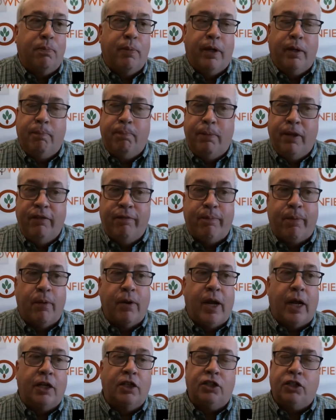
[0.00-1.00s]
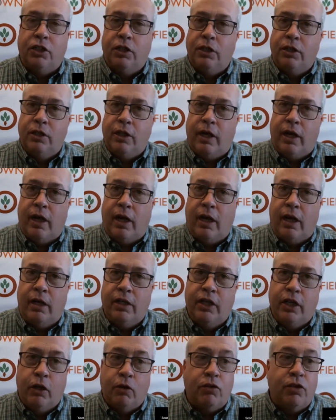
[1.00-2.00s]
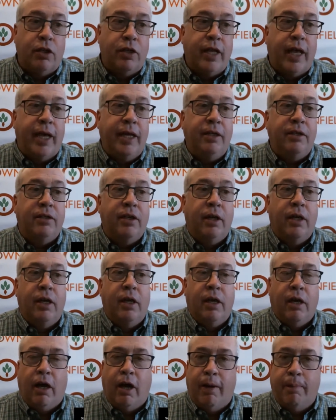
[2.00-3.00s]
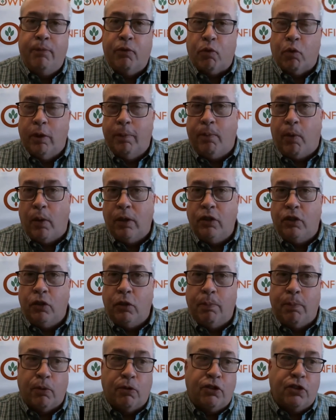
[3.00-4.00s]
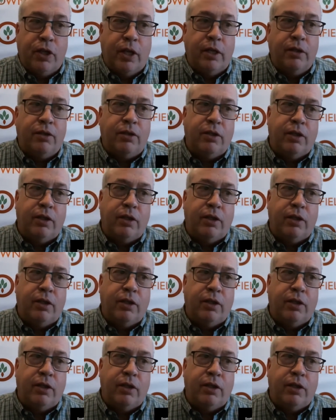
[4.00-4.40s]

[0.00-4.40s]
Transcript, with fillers: but beef production uh, year to date up three point two percent,